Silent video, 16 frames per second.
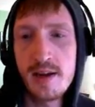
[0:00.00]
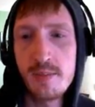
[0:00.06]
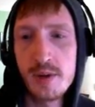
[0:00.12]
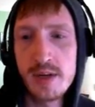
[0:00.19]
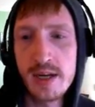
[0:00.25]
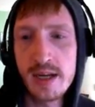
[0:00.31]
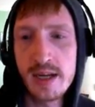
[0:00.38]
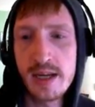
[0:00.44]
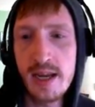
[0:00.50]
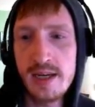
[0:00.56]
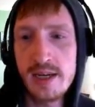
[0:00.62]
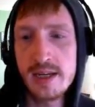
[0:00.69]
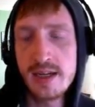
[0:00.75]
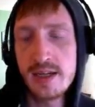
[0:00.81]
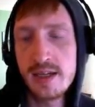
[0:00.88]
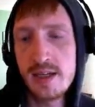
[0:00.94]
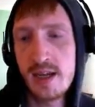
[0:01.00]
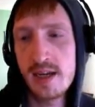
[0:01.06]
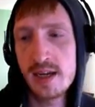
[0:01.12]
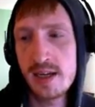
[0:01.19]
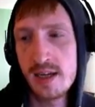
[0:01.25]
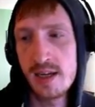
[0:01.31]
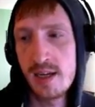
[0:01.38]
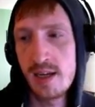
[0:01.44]
but negating an
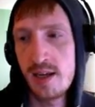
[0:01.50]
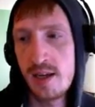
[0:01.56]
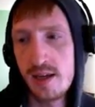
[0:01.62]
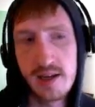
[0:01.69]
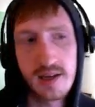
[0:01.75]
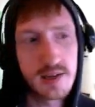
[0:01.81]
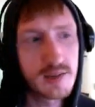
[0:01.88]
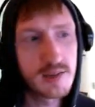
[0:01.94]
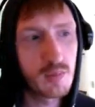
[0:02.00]
attack is